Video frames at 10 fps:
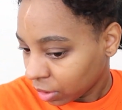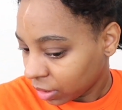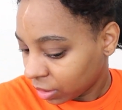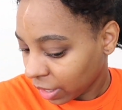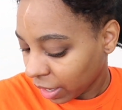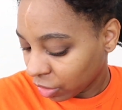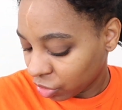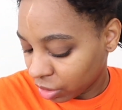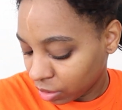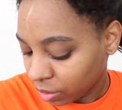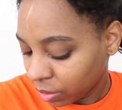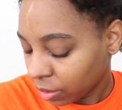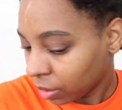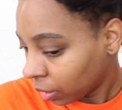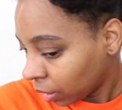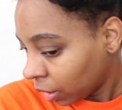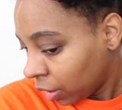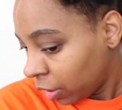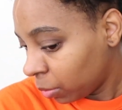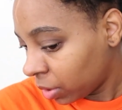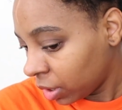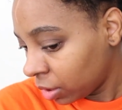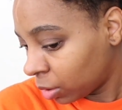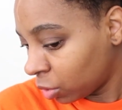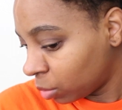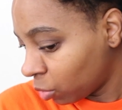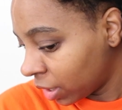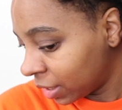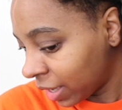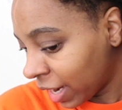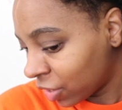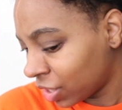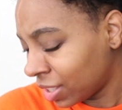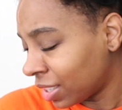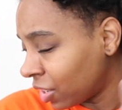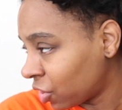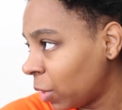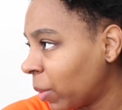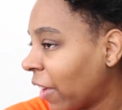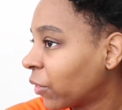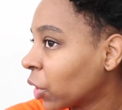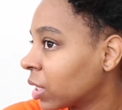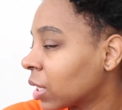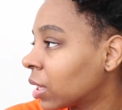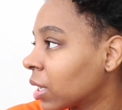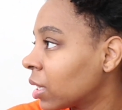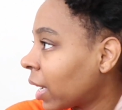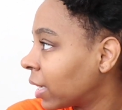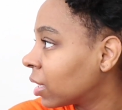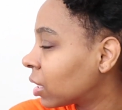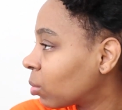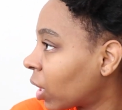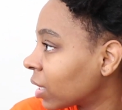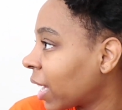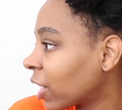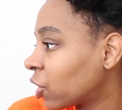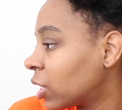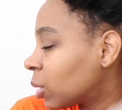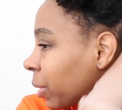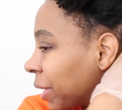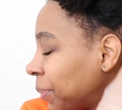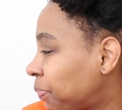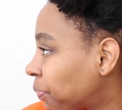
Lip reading: this section. You could do smaller sections. Initially when I first did this, I did smaller sections, but